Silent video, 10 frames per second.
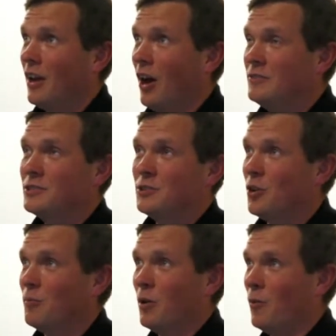I've still
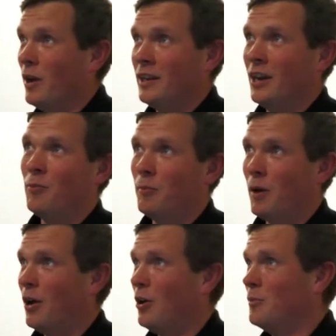got my wedding album
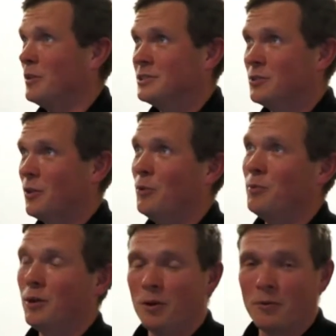at home, and I still
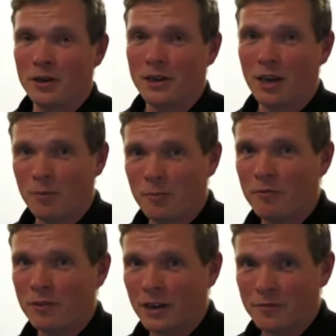open up my wedding album
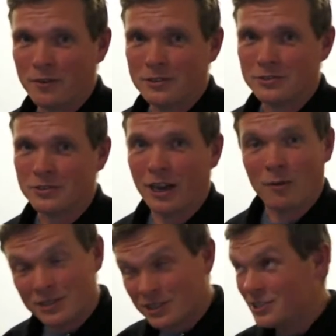every anniversary,
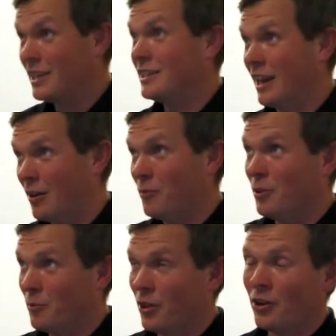and we sit down with
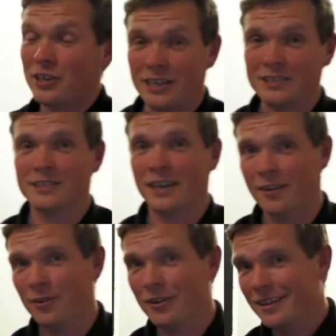it with our kids
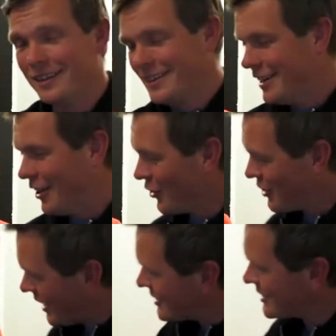now, and our
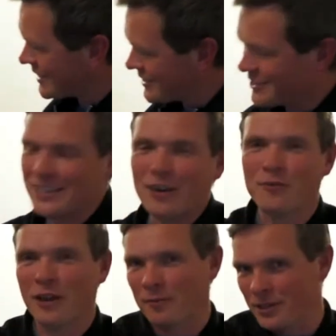kids get to see our
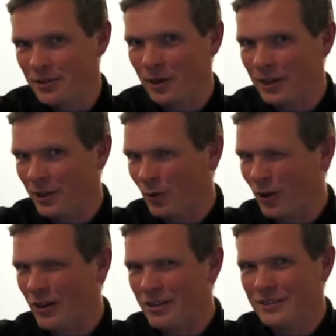family the way they
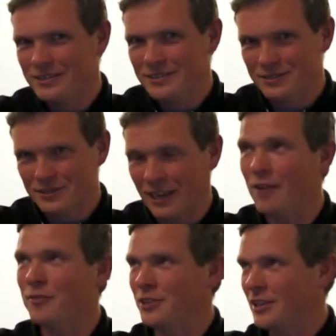were
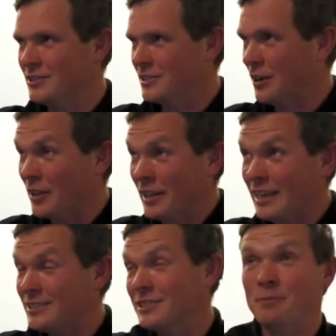11 years ago, and they
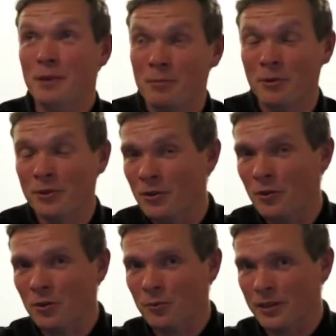get to see people who are no
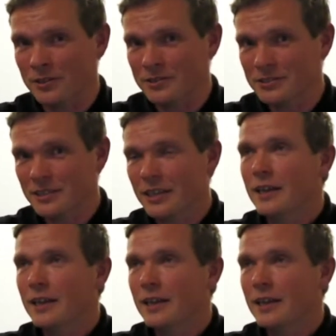longer with us.